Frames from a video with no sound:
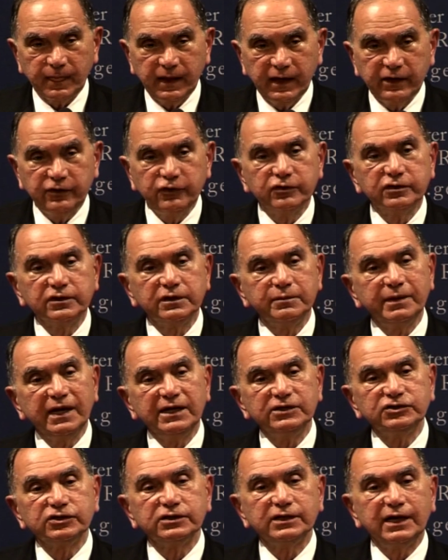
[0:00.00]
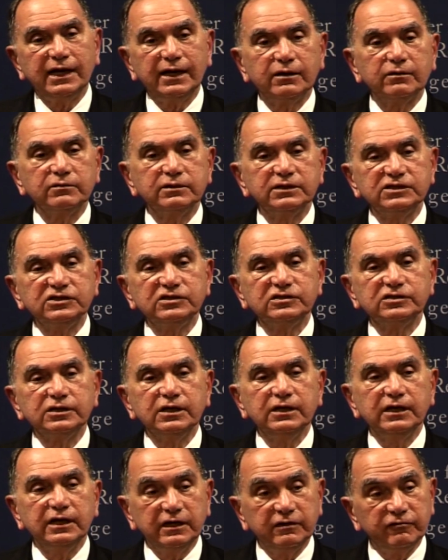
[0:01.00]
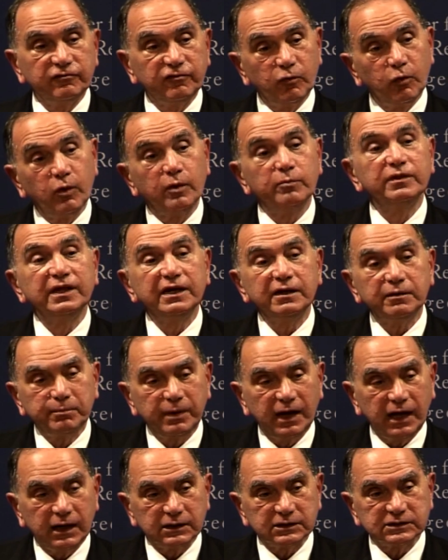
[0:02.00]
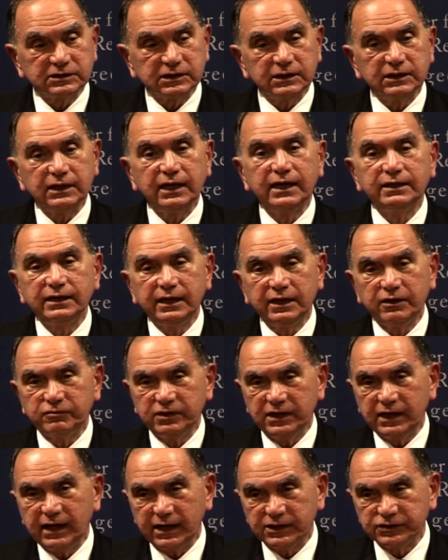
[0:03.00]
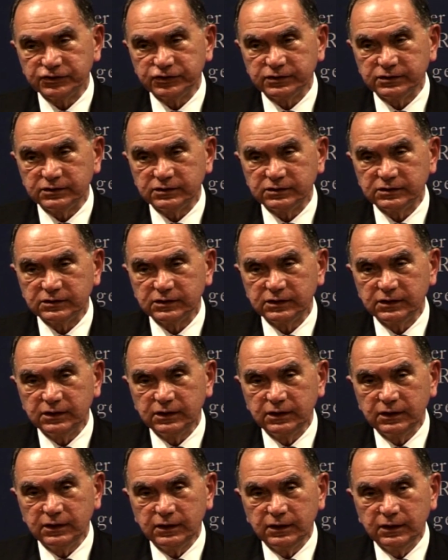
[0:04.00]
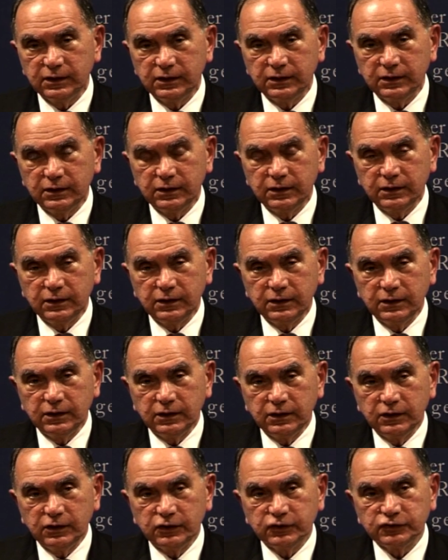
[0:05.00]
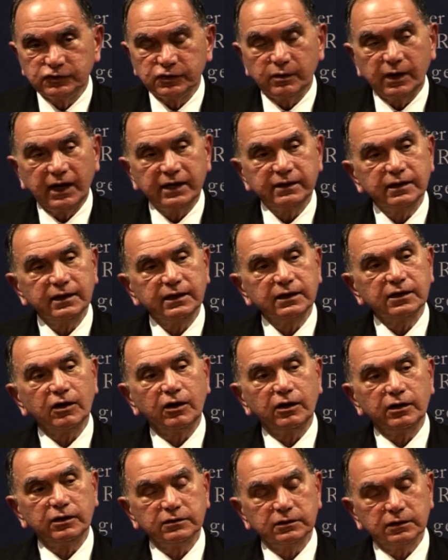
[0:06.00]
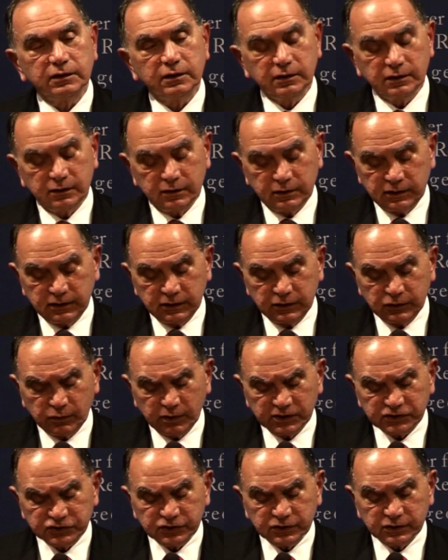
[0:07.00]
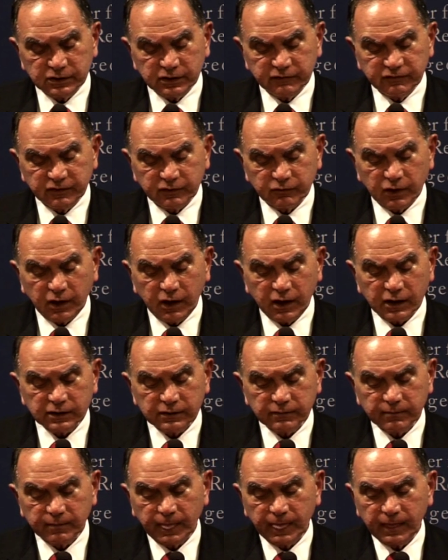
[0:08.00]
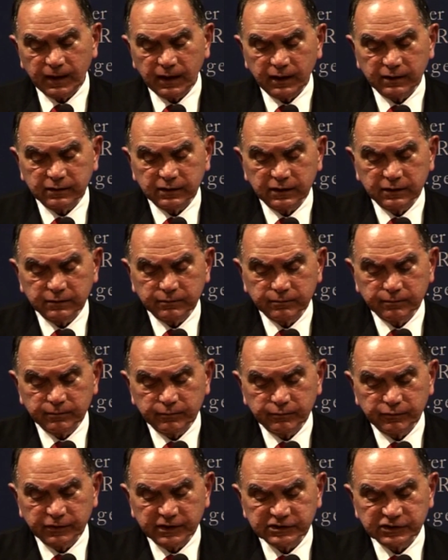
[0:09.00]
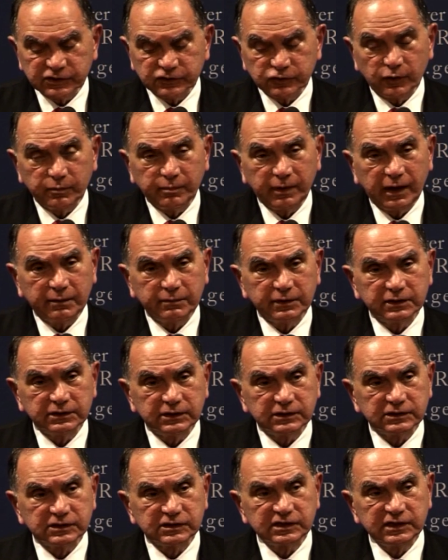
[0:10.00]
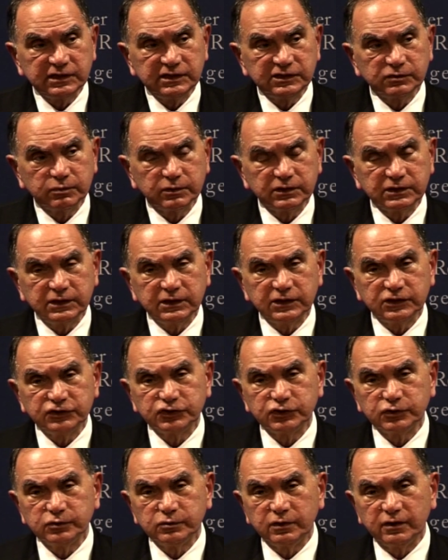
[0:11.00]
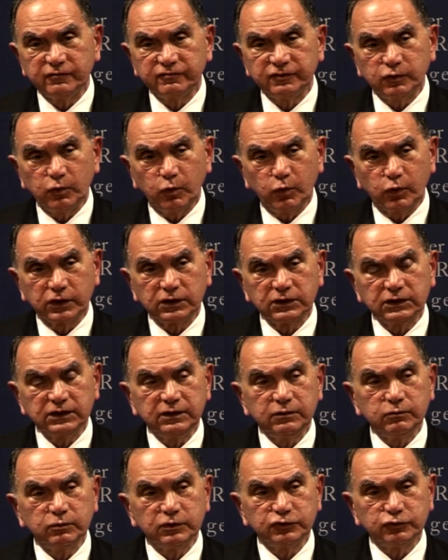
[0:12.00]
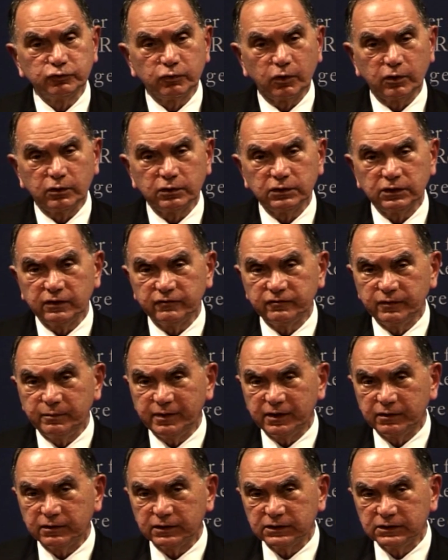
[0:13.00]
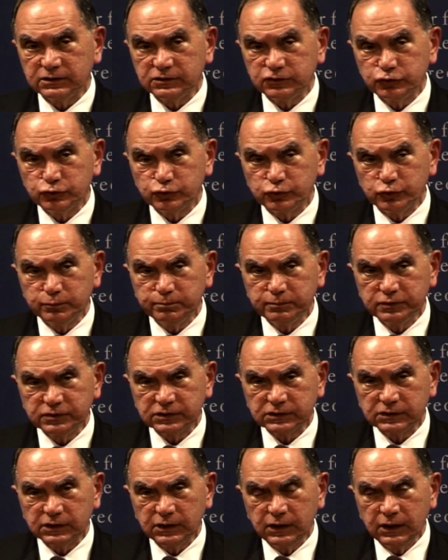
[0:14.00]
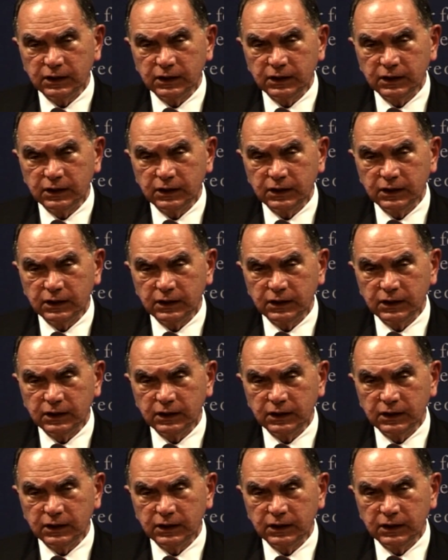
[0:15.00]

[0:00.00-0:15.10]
And you can imagine how this informed their policy and their reactions. So I think on the question of Iraq, I think President Obama is seized with the issue of an orderly withdrawal of American troops